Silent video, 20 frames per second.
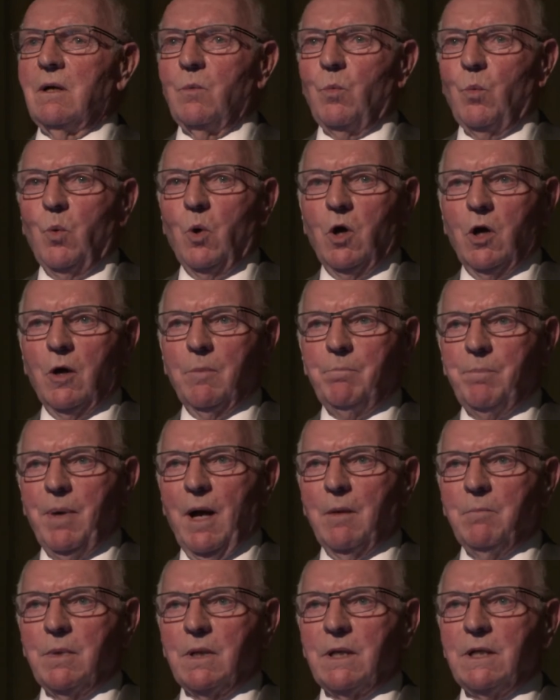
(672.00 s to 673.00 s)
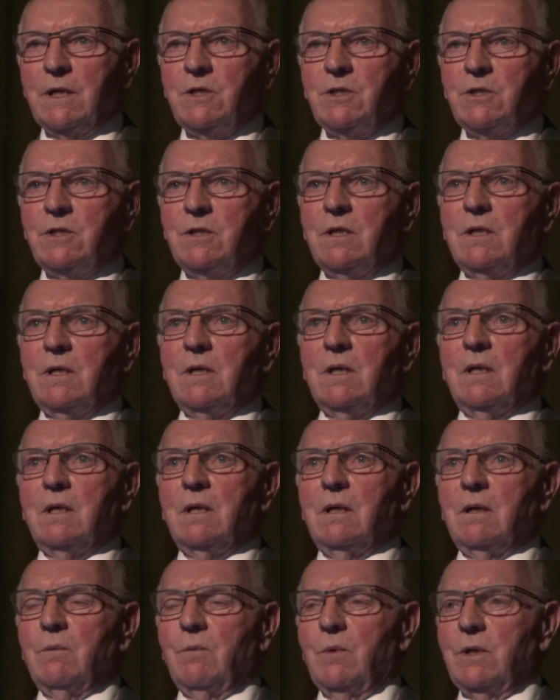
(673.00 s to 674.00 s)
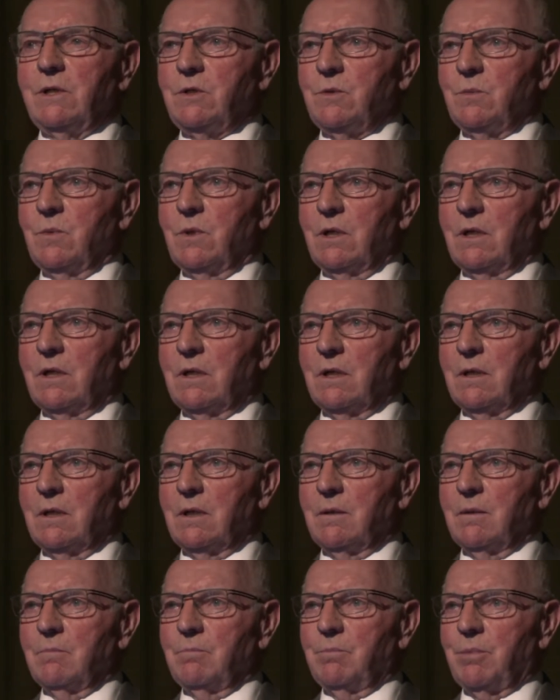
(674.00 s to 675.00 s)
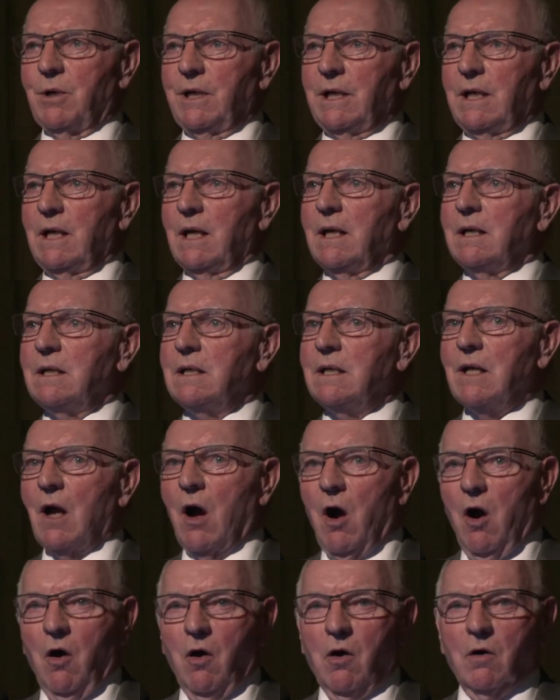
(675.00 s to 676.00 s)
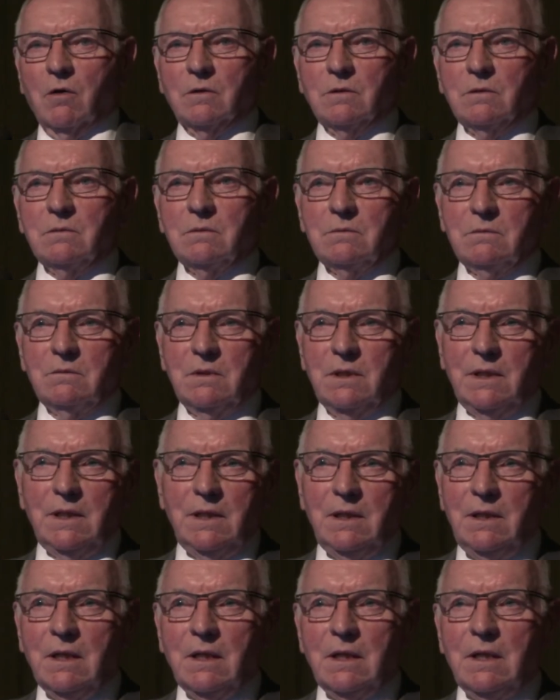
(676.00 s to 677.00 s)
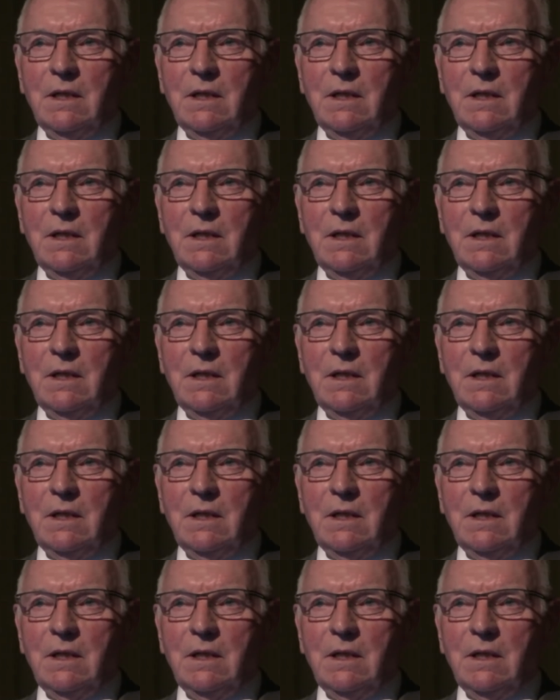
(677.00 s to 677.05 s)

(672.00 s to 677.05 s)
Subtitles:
were published, which were predicated on the